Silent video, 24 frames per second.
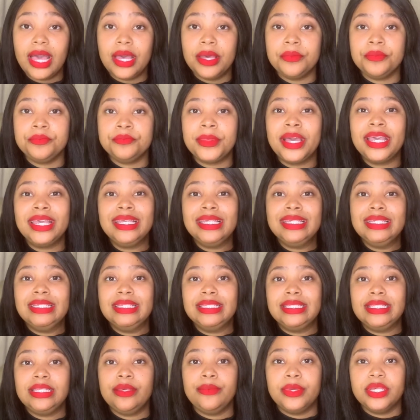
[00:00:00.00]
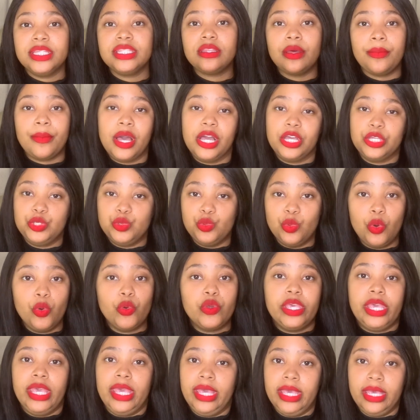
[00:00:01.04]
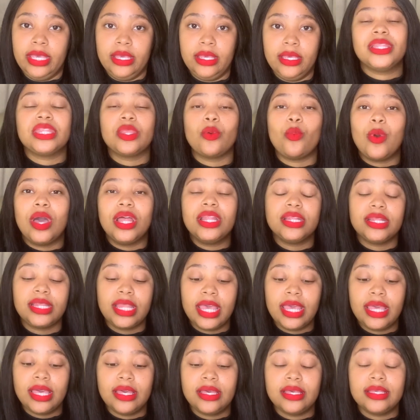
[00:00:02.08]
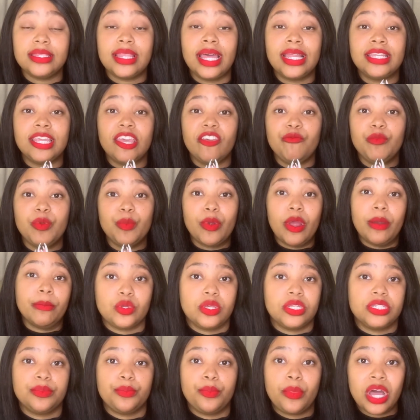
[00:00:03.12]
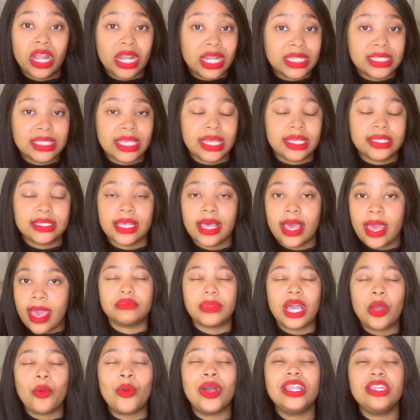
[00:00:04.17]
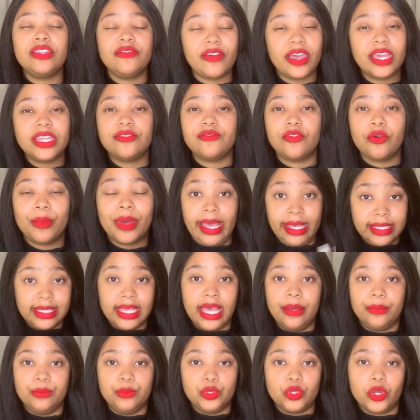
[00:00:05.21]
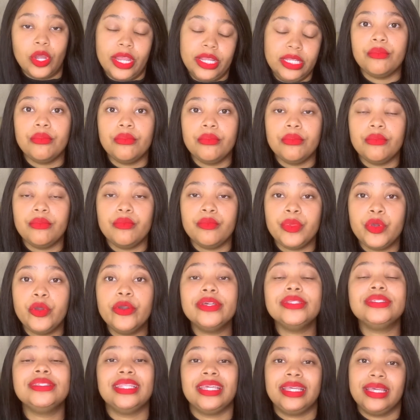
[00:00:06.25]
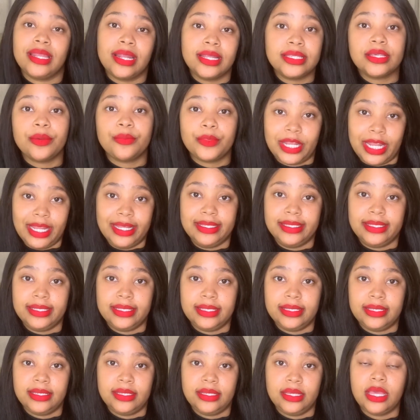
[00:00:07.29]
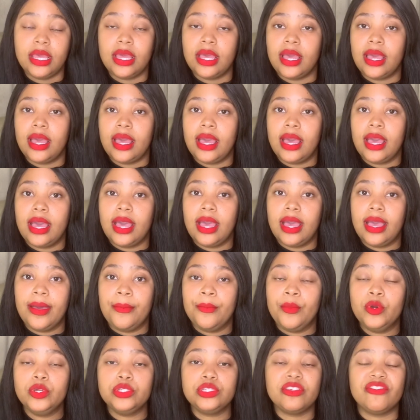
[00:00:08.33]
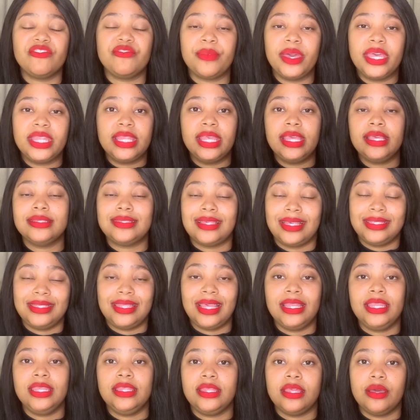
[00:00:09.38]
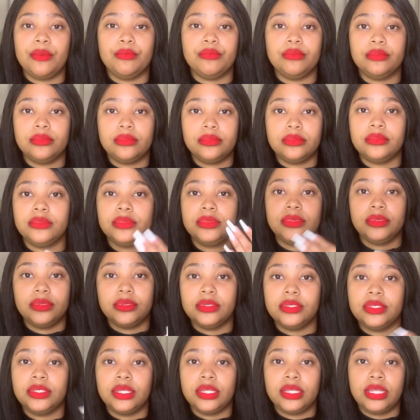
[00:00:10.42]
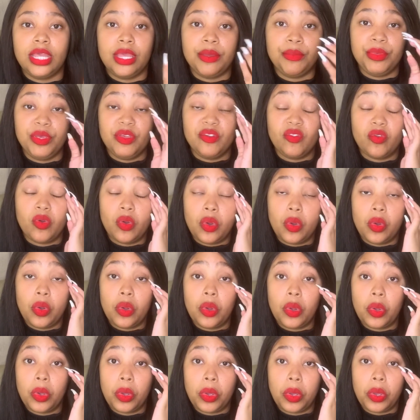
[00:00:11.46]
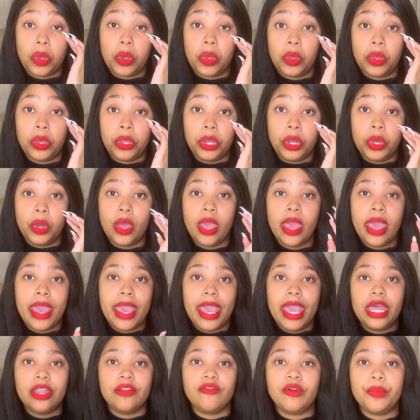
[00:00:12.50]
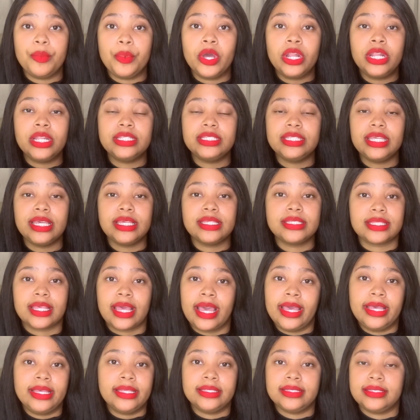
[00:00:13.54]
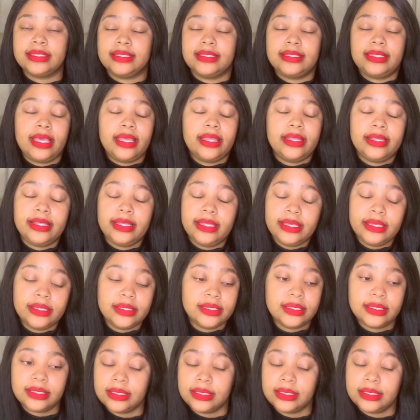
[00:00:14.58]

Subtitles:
My semester marks were okay. The one thing that gave me problems was politics. I qualified for my exams, right? Because Nikarata Monati, most of my things I studied them the day before, you know. And for politics, guys, sadly,